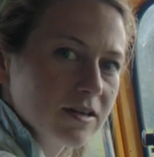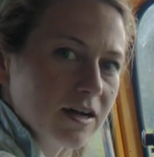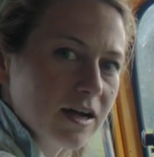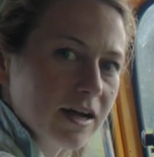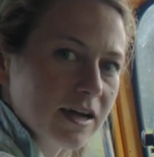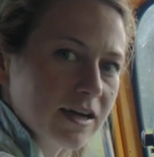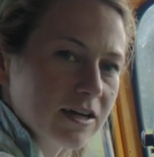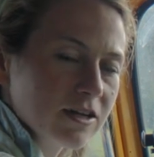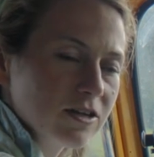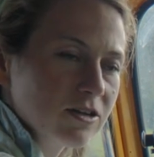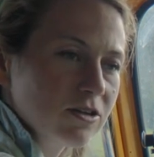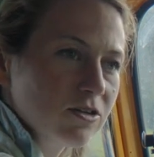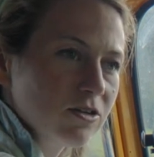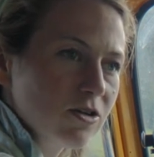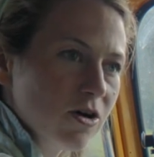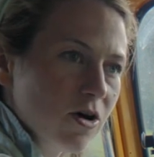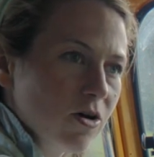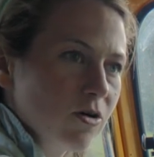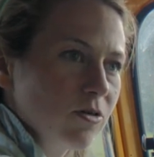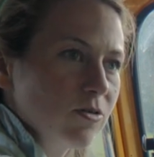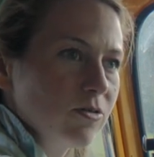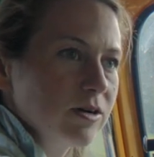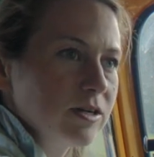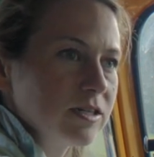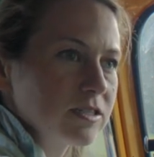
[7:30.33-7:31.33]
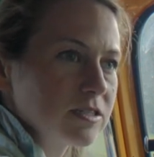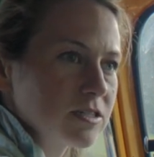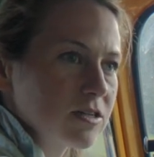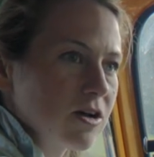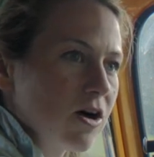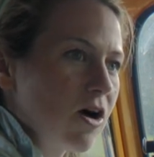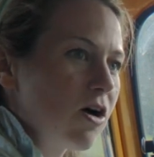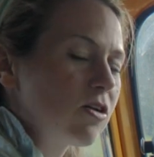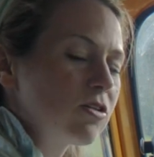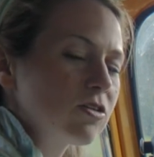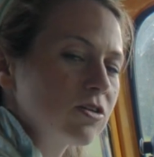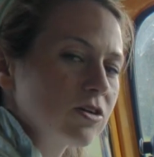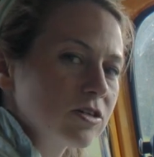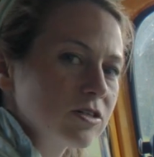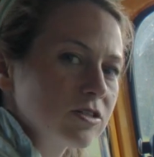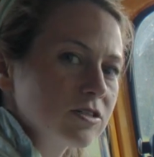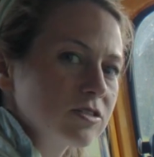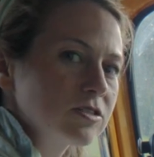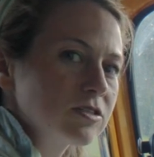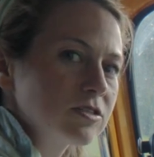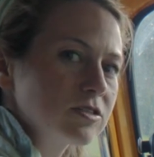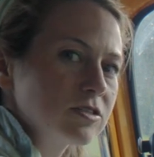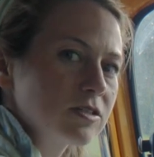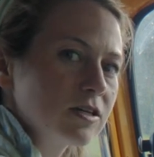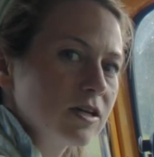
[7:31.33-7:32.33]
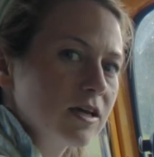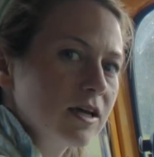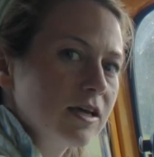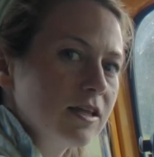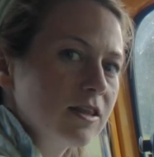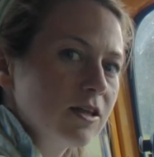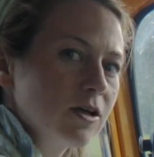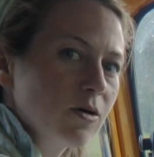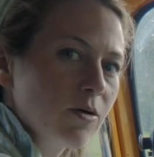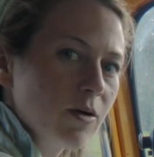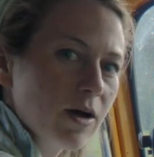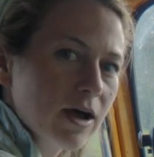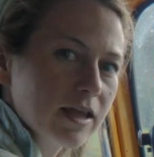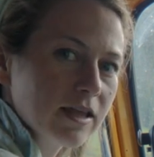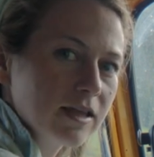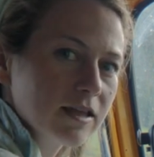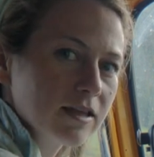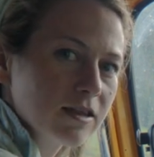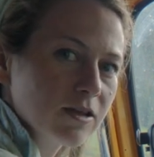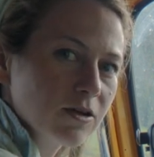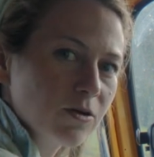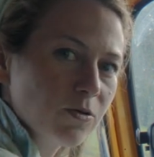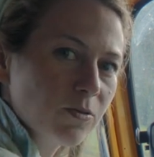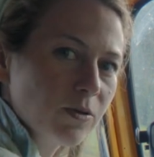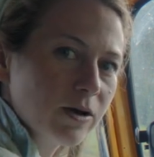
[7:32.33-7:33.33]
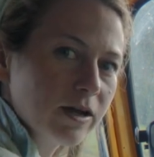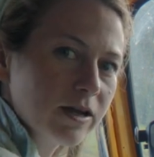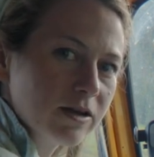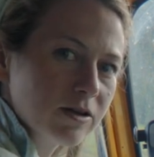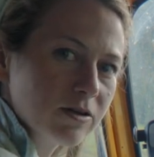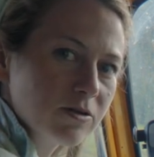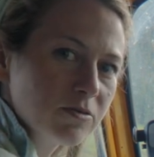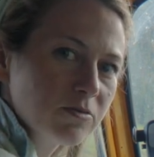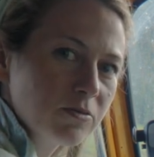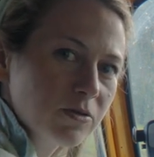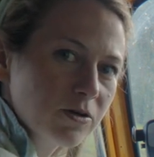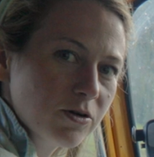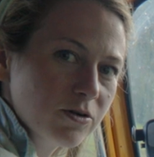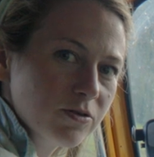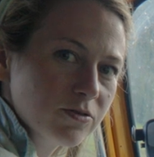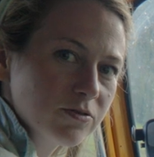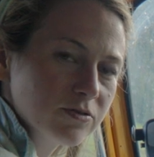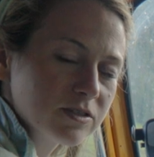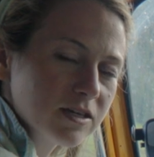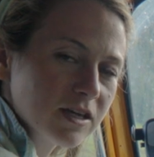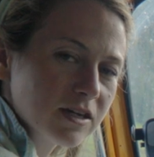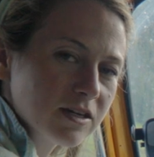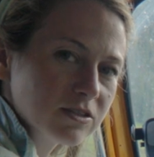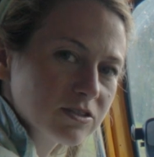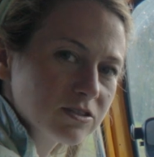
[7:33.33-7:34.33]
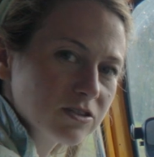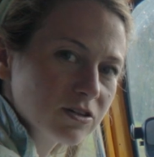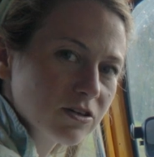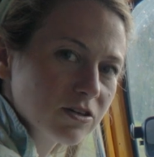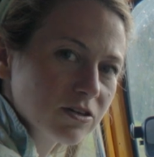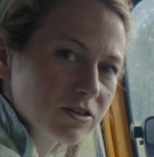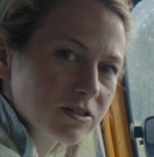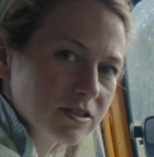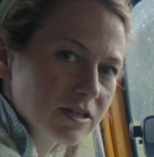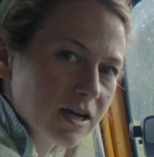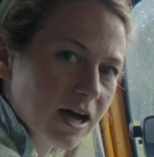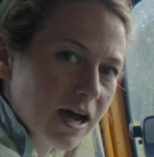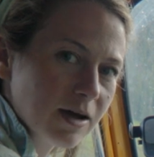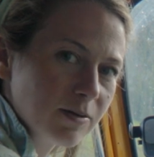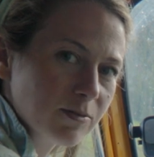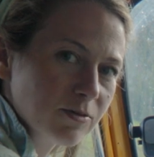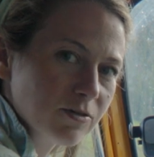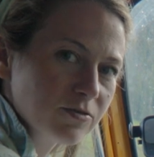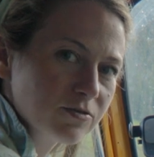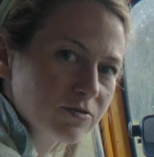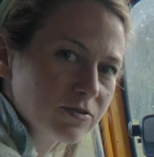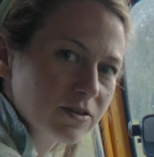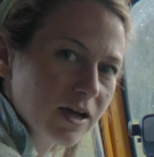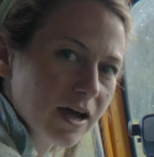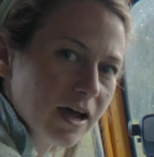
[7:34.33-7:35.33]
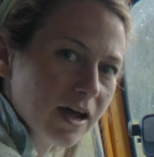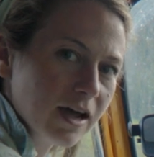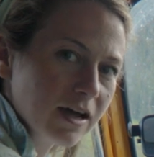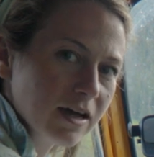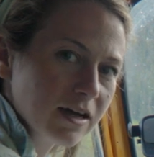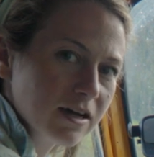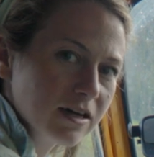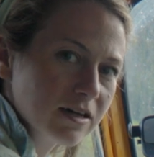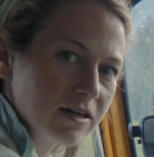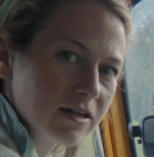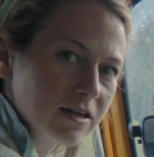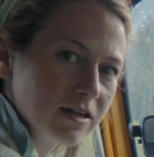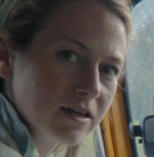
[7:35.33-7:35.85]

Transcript: I can know its colors and the way that the wind moves at a certain time of day.